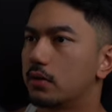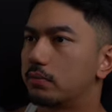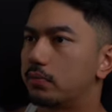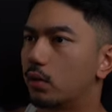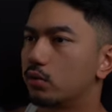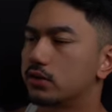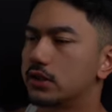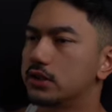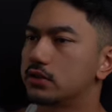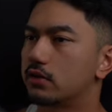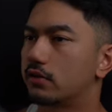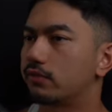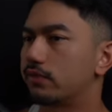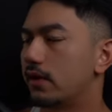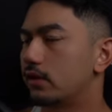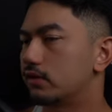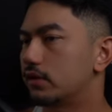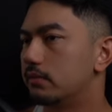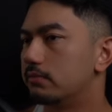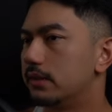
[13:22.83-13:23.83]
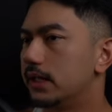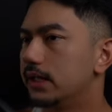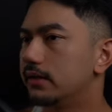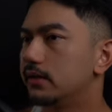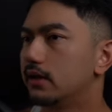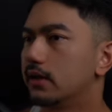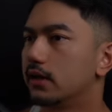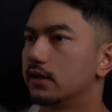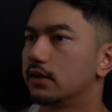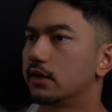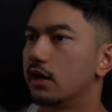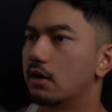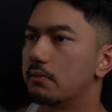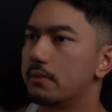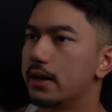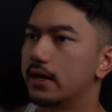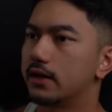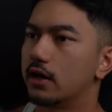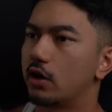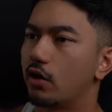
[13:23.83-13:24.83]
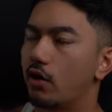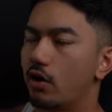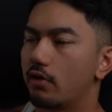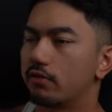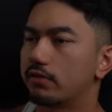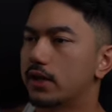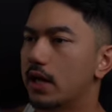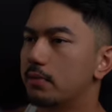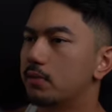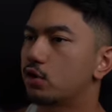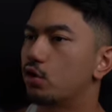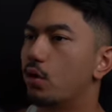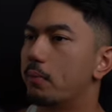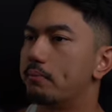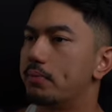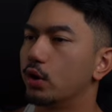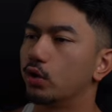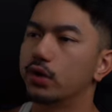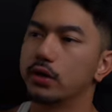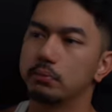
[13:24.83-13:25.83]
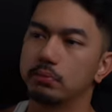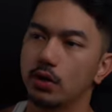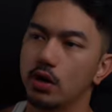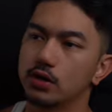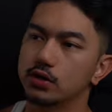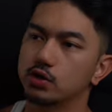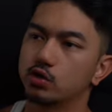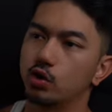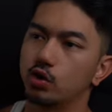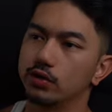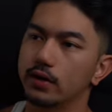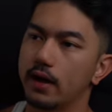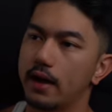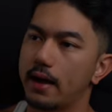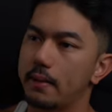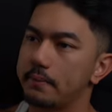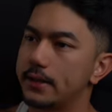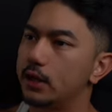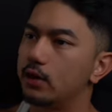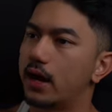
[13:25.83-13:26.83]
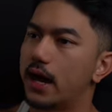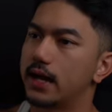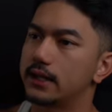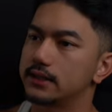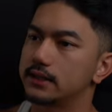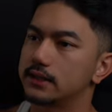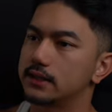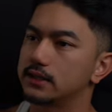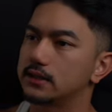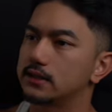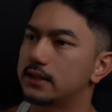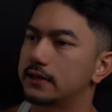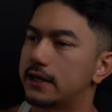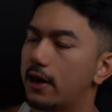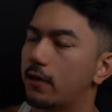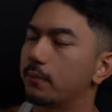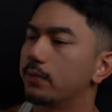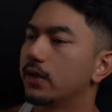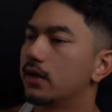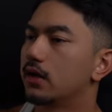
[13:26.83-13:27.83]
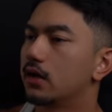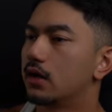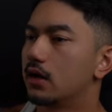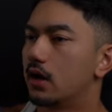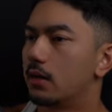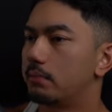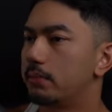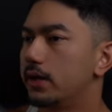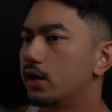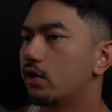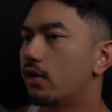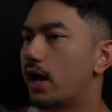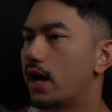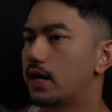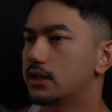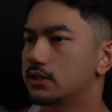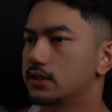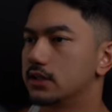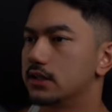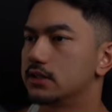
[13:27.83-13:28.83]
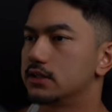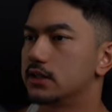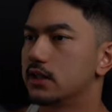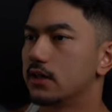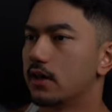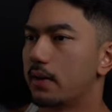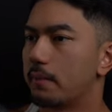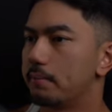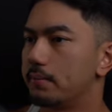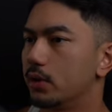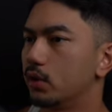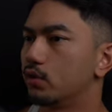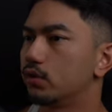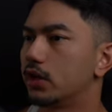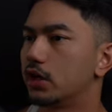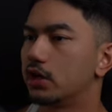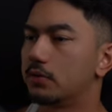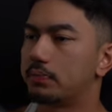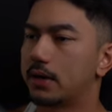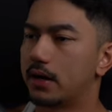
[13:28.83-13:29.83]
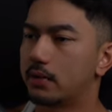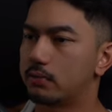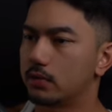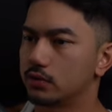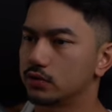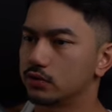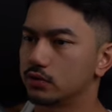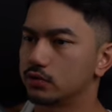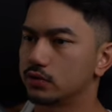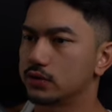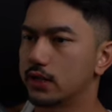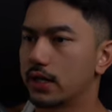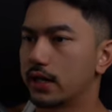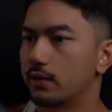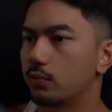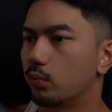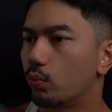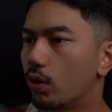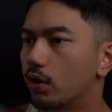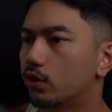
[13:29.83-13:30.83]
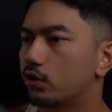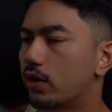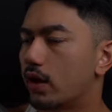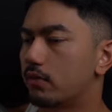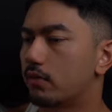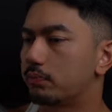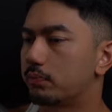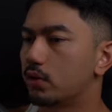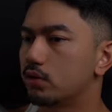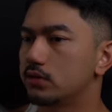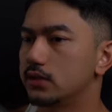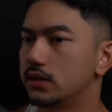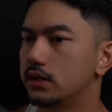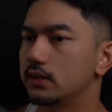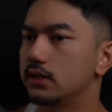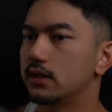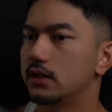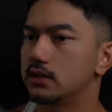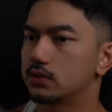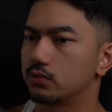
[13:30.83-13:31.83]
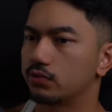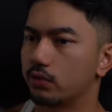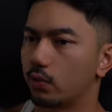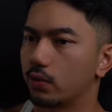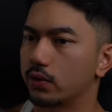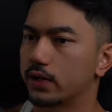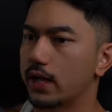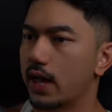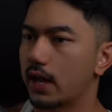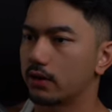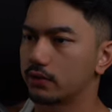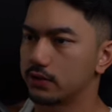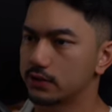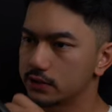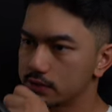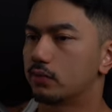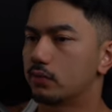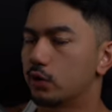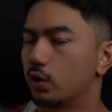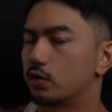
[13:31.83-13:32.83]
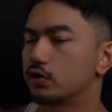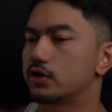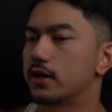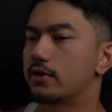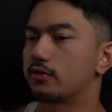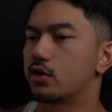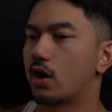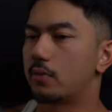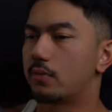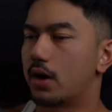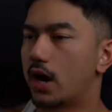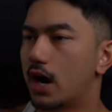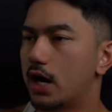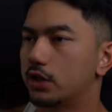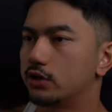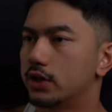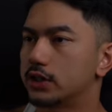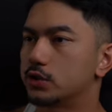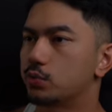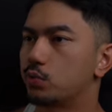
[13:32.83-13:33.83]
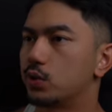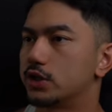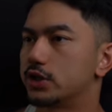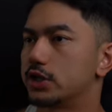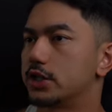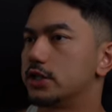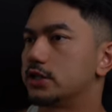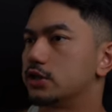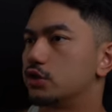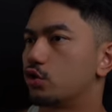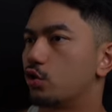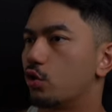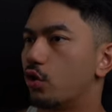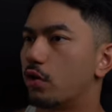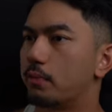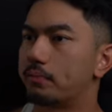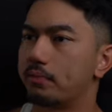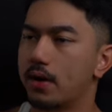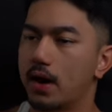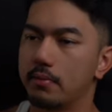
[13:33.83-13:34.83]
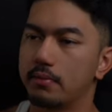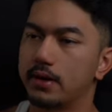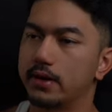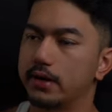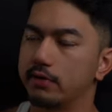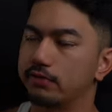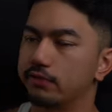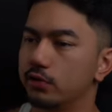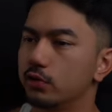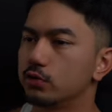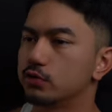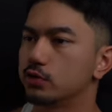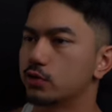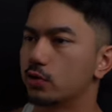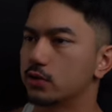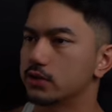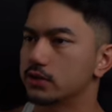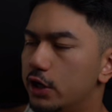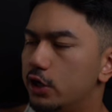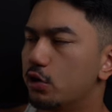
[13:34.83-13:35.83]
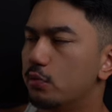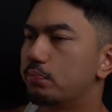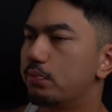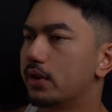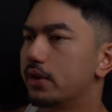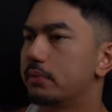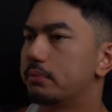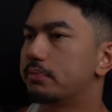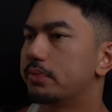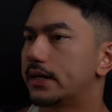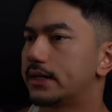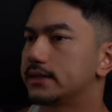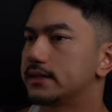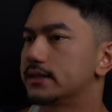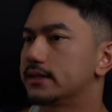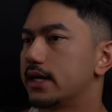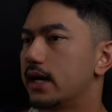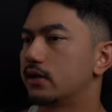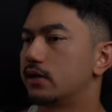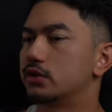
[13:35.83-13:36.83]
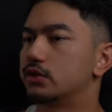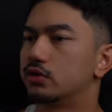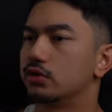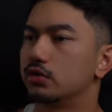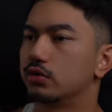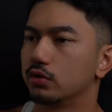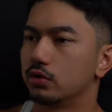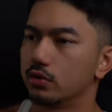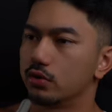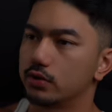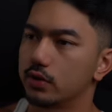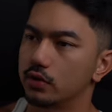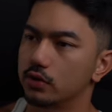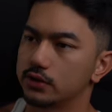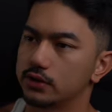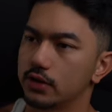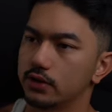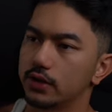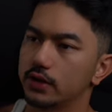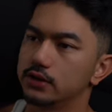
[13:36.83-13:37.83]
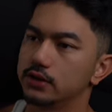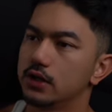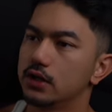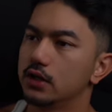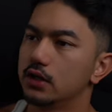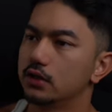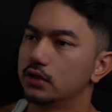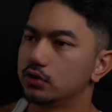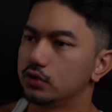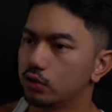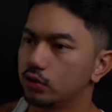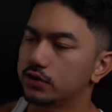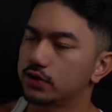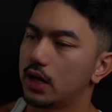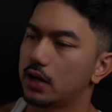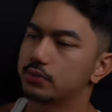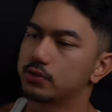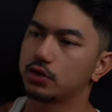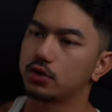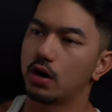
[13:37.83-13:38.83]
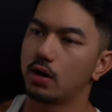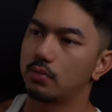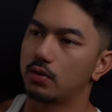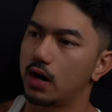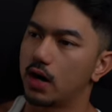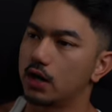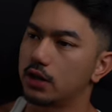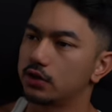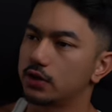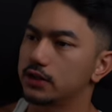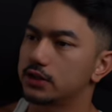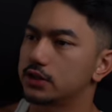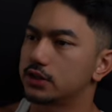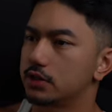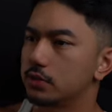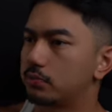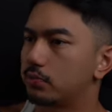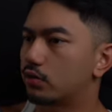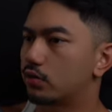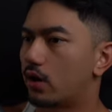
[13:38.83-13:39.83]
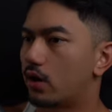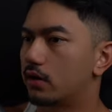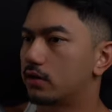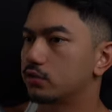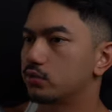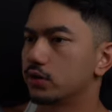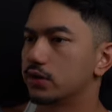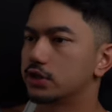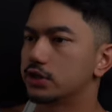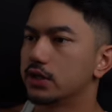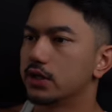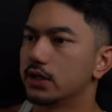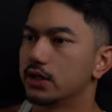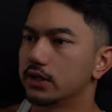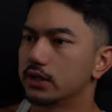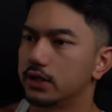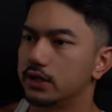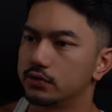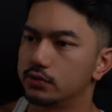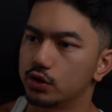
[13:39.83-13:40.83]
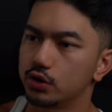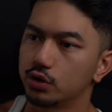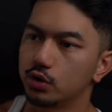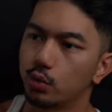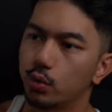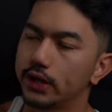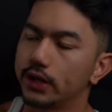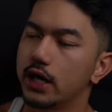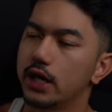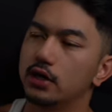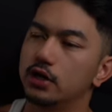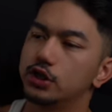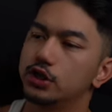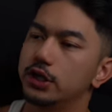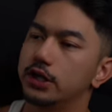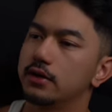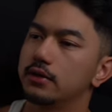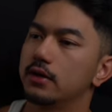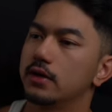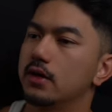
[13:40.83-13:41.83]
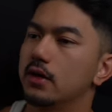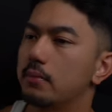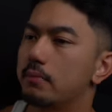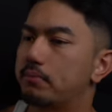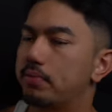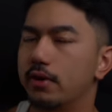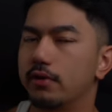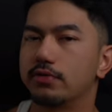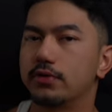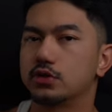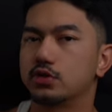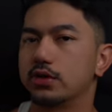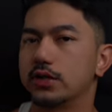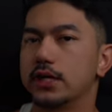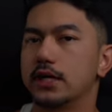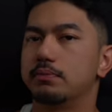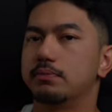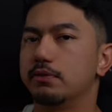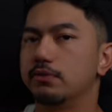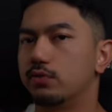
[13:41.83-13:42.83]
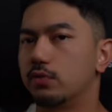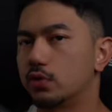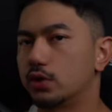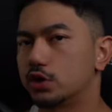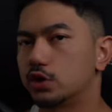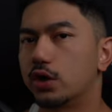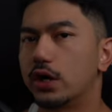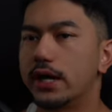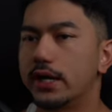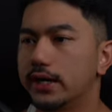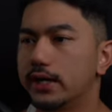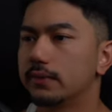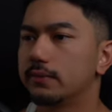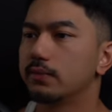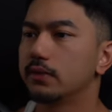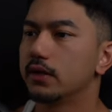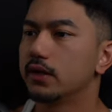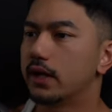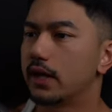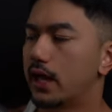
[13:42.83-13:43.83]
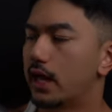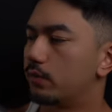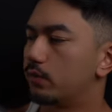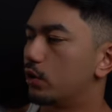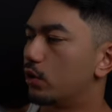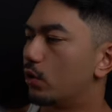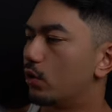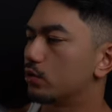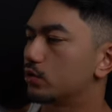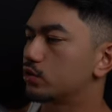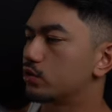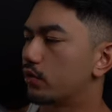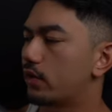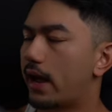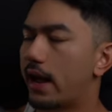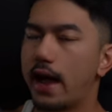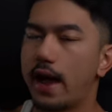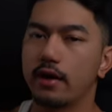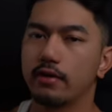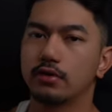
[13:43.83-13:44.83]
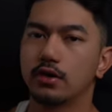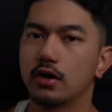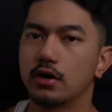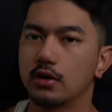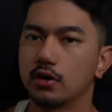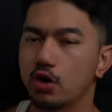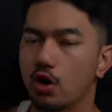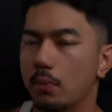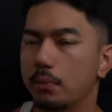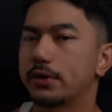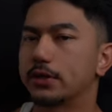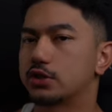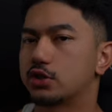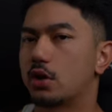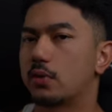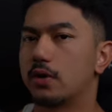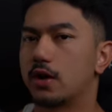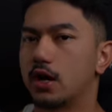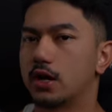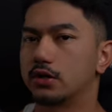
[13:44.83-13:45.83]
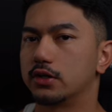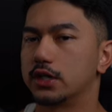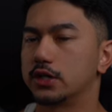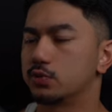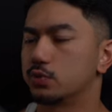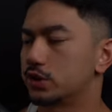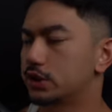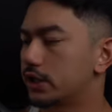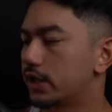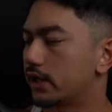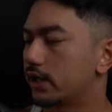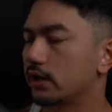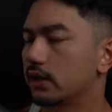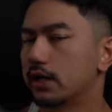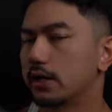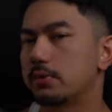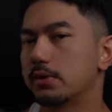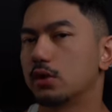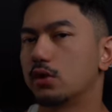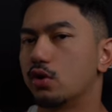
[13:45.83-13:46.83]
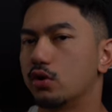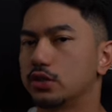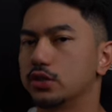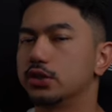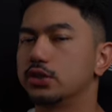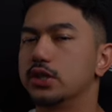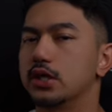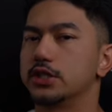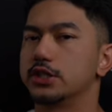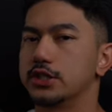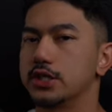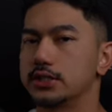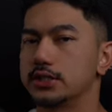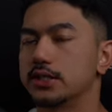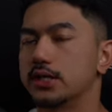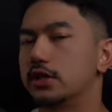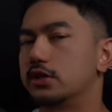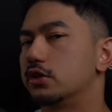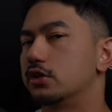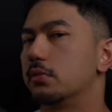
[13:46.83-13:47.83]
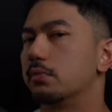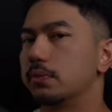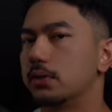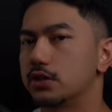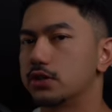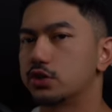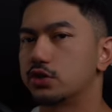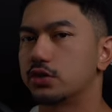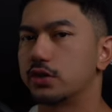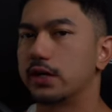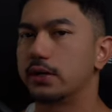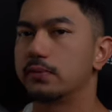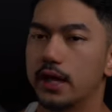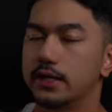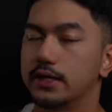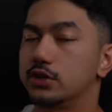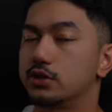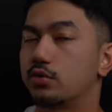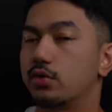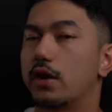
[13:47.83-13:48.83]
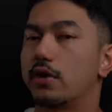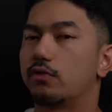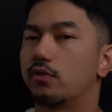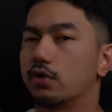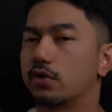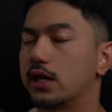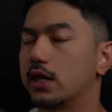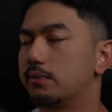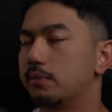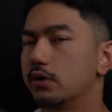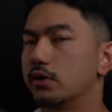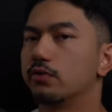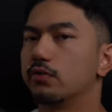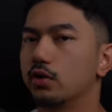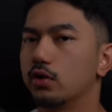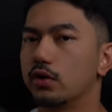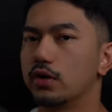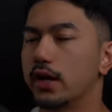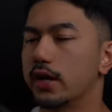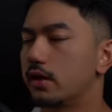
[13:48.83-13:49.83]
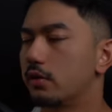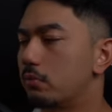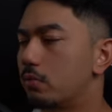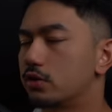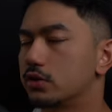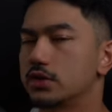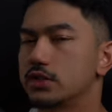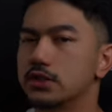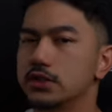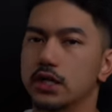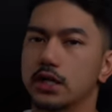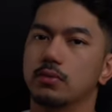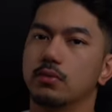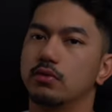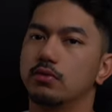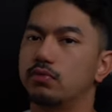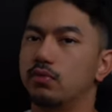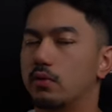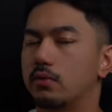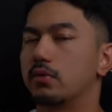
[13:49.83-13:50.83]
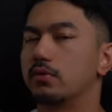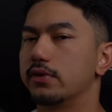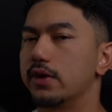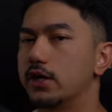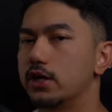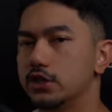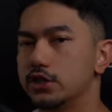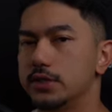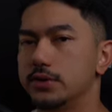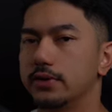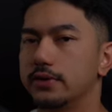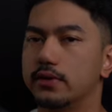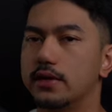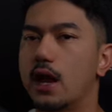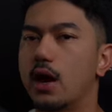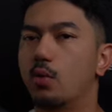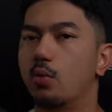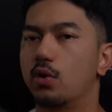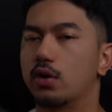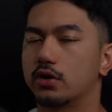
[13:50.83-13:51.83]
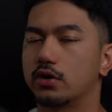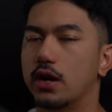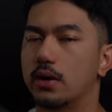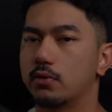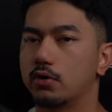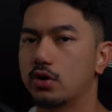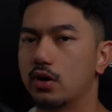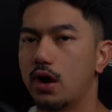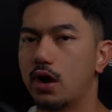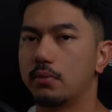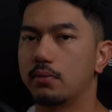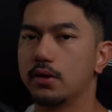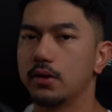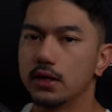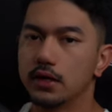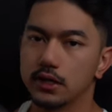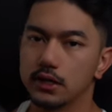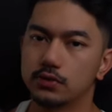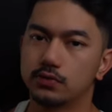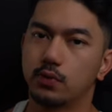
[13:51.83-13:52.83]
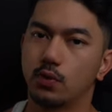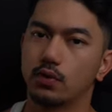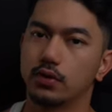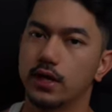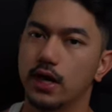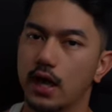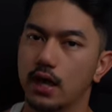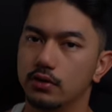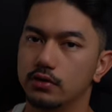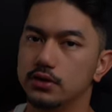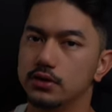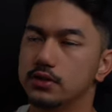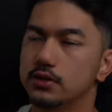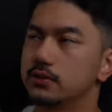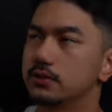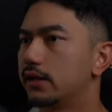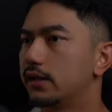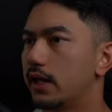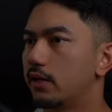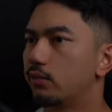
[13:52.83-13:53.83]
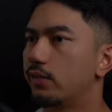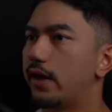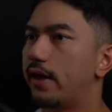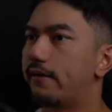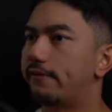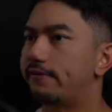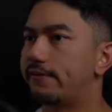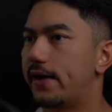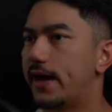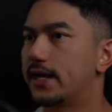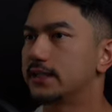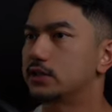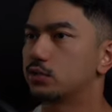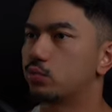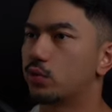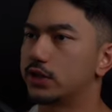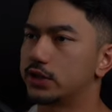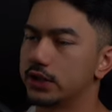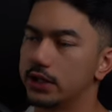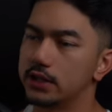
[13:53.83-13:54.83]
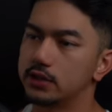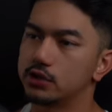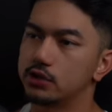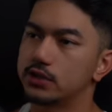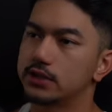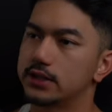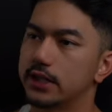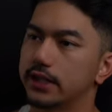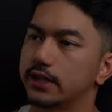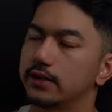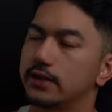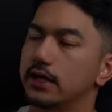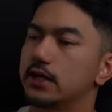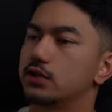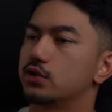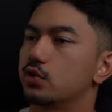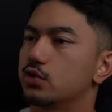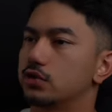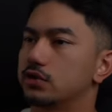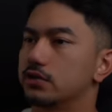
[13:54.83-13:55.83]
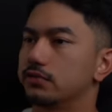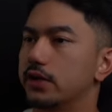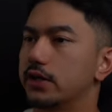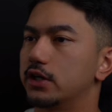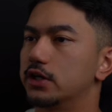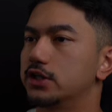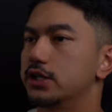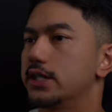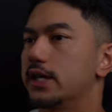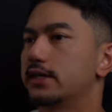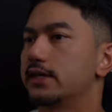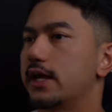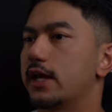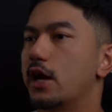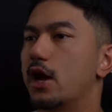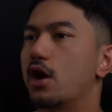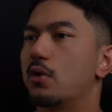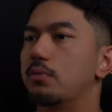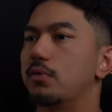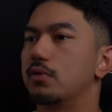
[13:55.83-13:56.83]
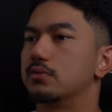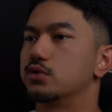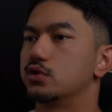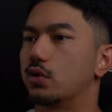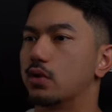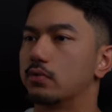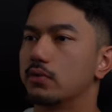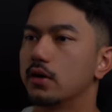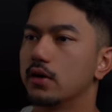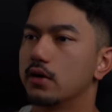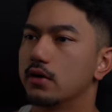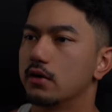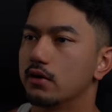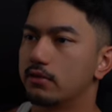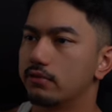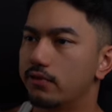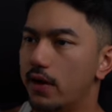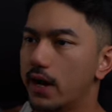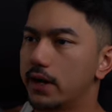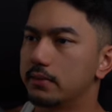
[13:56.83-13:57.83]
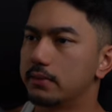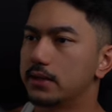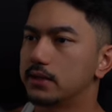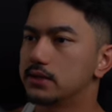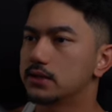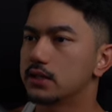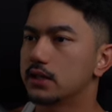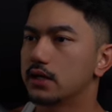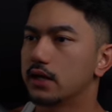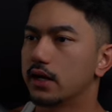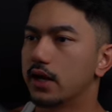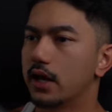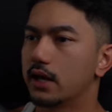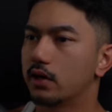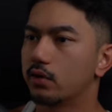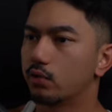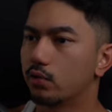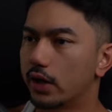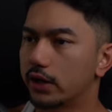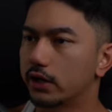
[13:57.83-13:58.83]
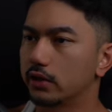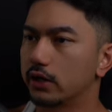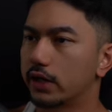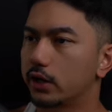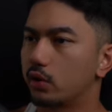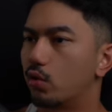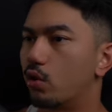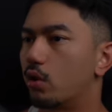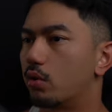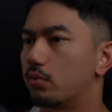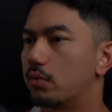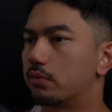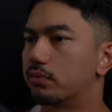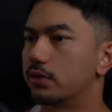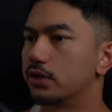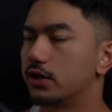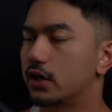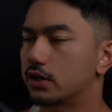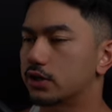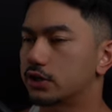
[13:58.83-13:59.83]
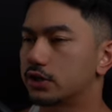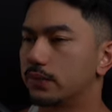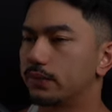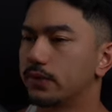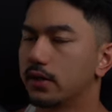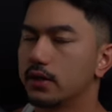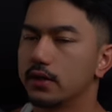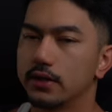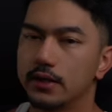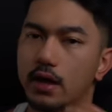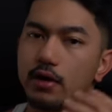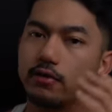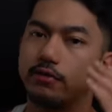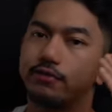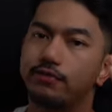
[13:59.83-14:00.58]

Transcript: Proteins are found in meat. They are made of chemical building blocks called amino acids. Now, amino acids build and repair muscles, and one gram of protein is four calories. You also have carbohydrates, which is your primary fuel source, and your body breaks this down into glucose. Now, there's two types of carbohydrates simple carbs, which gives you quick energy, perfect to eat before training. And we also have complex carbohydrates, which take a little bit longer to digest and enter the bloodstream and is great for keeping you fuller and a more sustainable form of energy. Now, one gram of carb is four calories. Then we have fats, which is your secondary source of energy, and they help absorb vitamins and regulate hormone production. Now,